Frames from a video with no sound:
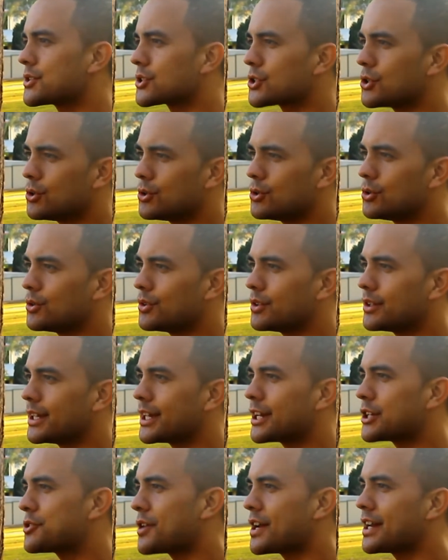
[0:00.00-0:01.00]
school that
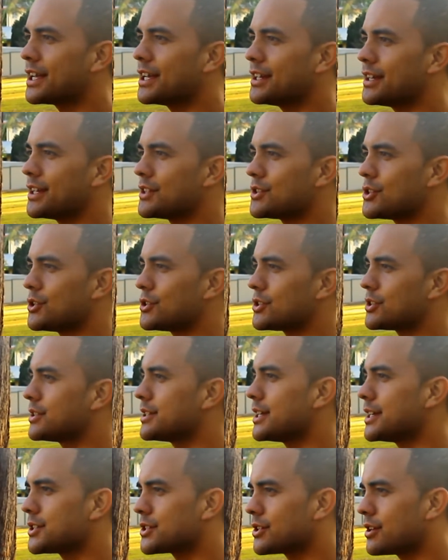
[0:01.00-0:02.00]
are trying to get the
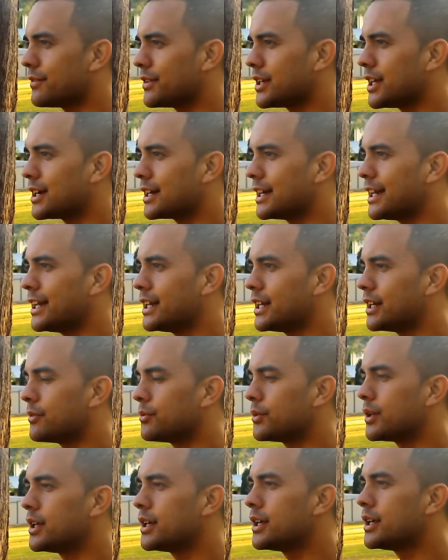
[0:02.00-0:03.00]
attention of a young lady.
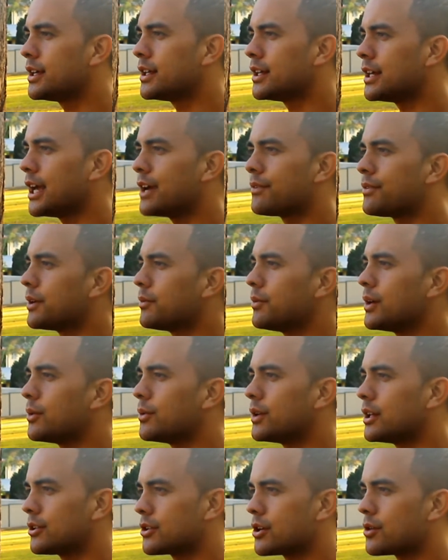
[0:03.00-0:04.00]
Everywhere
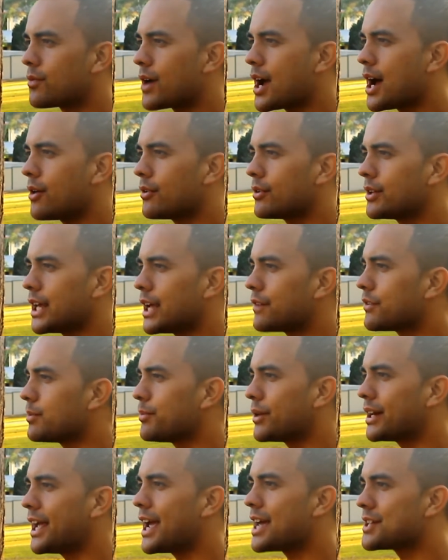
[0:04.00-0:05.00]
we look around,
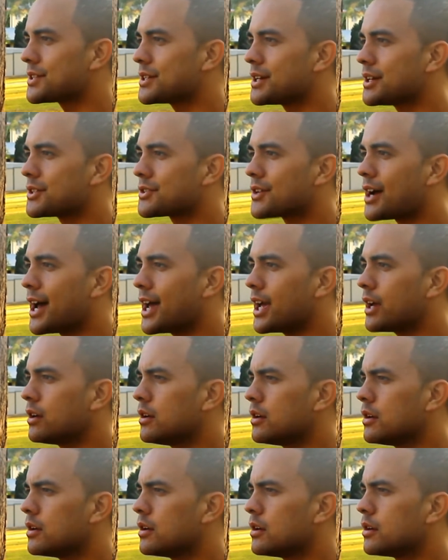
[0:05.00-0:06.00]
everybody has a desire
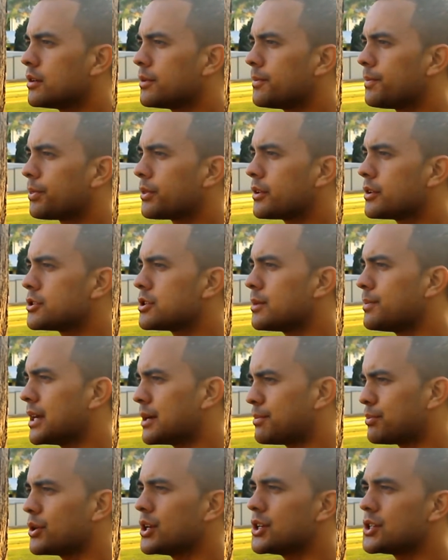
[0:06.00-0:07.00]
to be
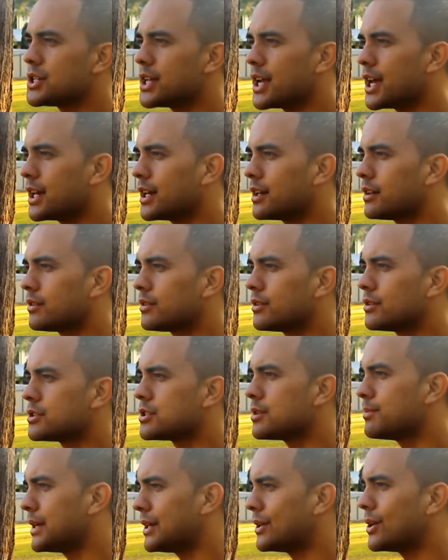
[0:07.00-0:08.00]
appreciated,
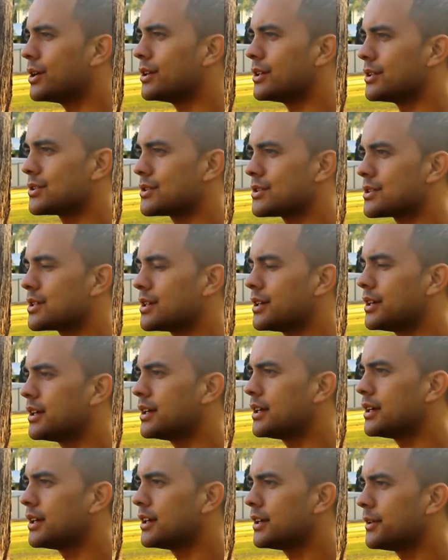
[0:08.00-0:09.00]
to be noticed.
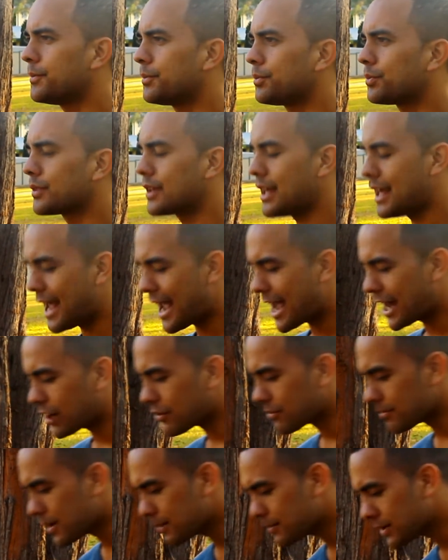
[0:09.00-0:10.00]
And I
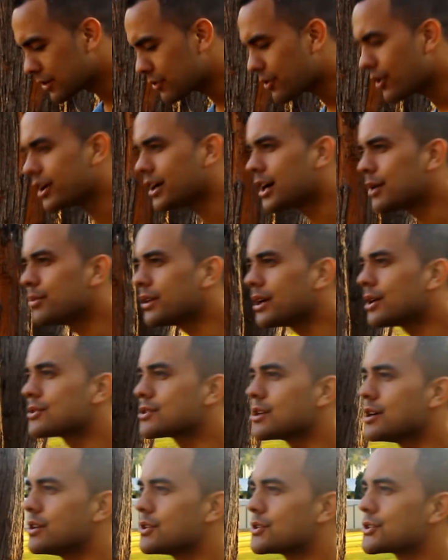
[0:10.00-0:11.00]
remember growing up when I was
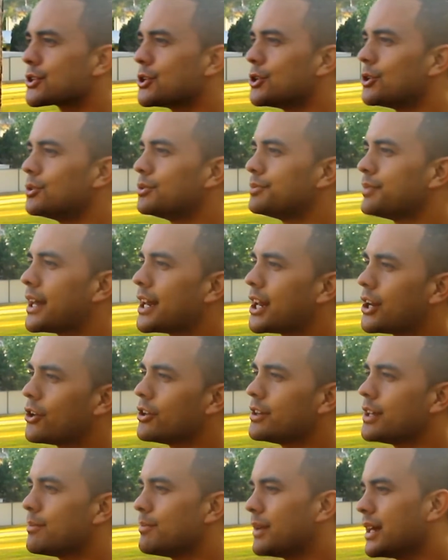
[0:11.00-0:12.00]
going to school, and I know
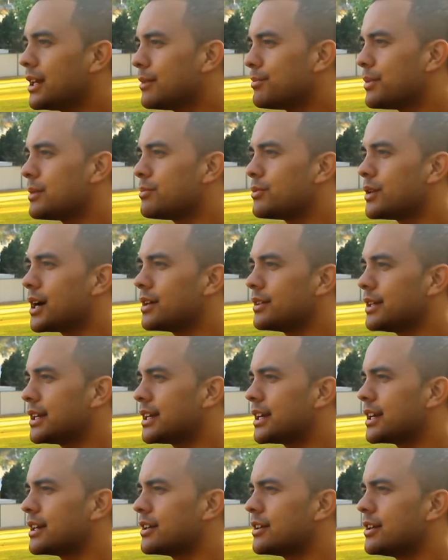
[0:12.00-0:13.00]
that many people out there
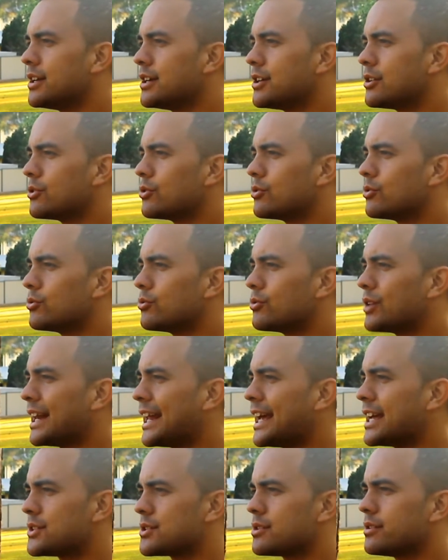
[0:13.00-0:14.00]
can
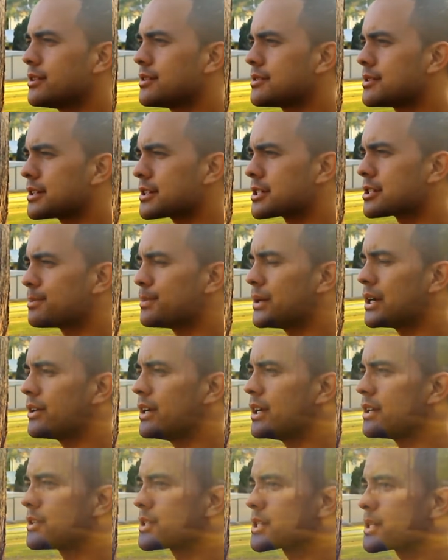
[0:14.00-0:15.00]
relate to this
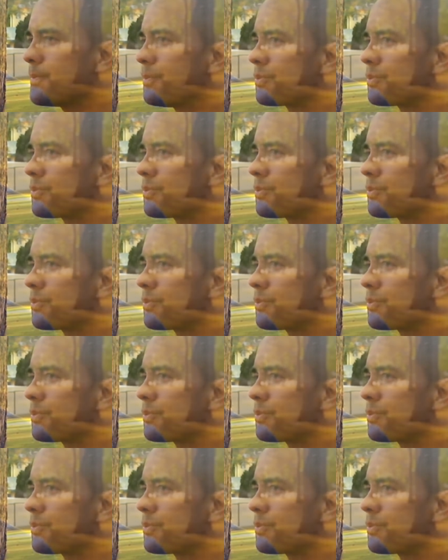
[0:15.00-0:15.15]
experience,